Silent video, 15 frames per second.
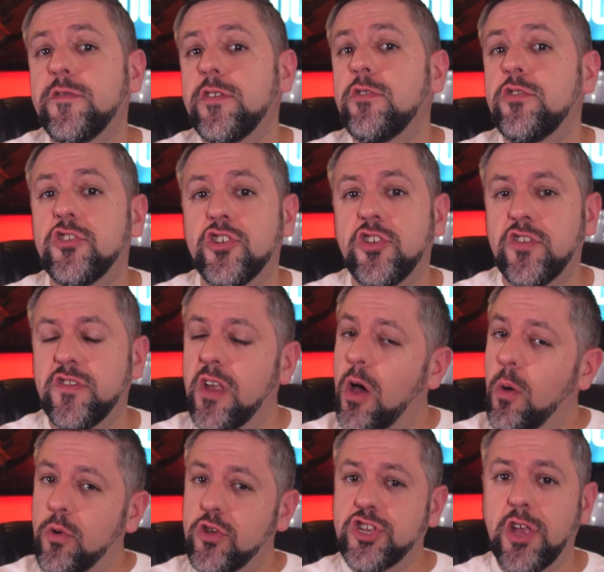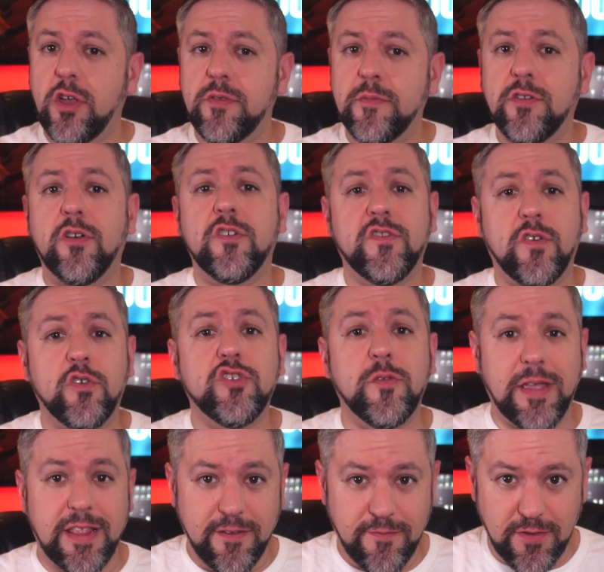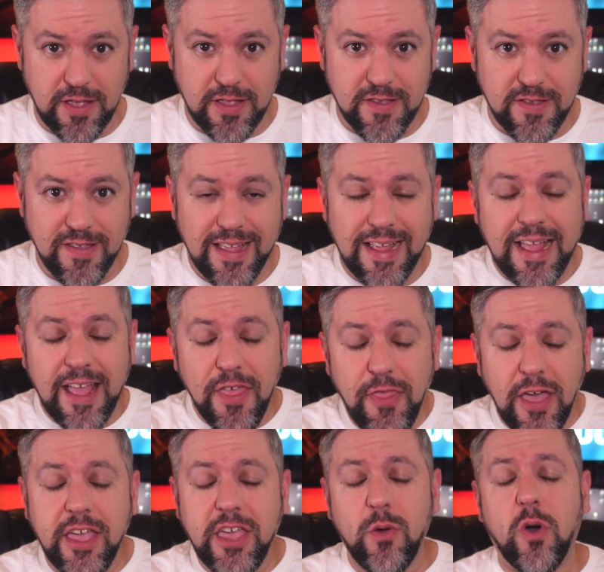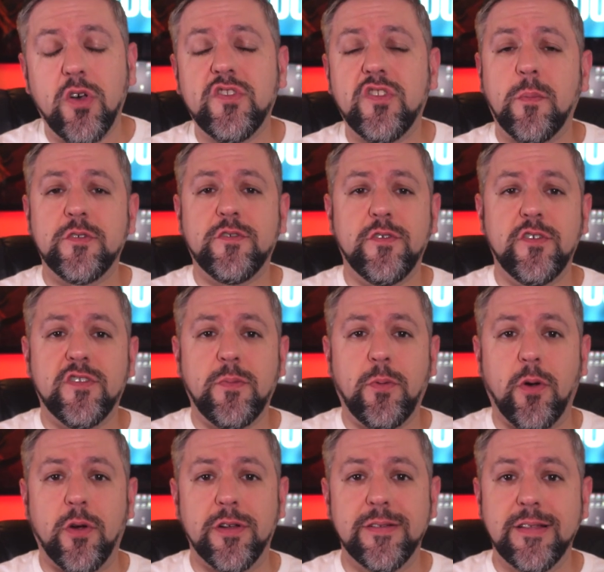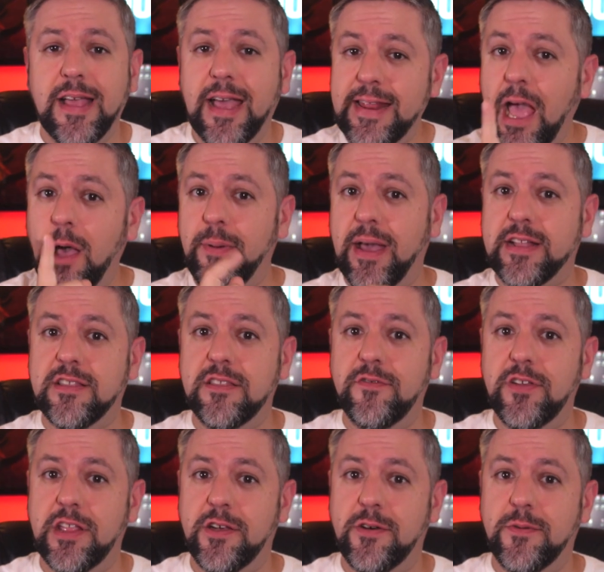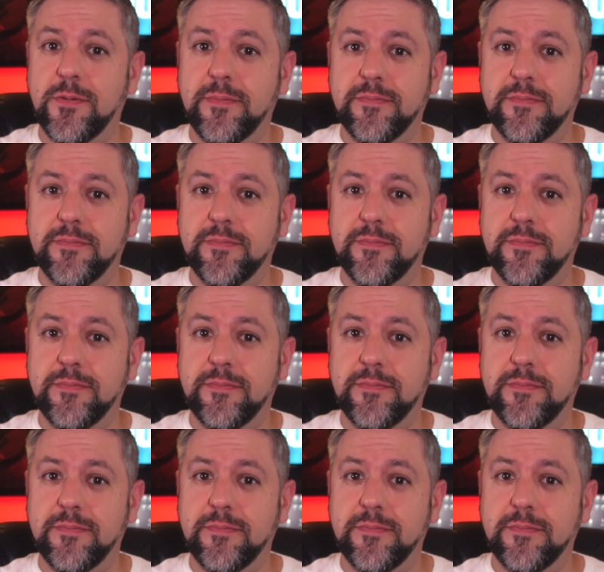of you in your shirts, we'll share them to our social media feeds. Thank you all so much for your support, and now back to the video.